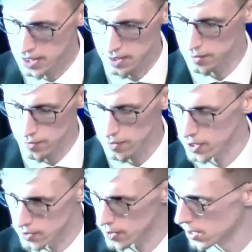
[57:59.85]
it's referred
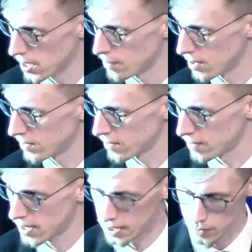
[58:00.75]
to as a number of
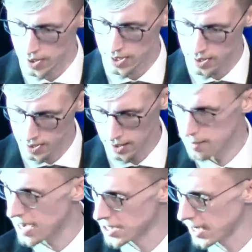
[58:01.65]
different things where the magic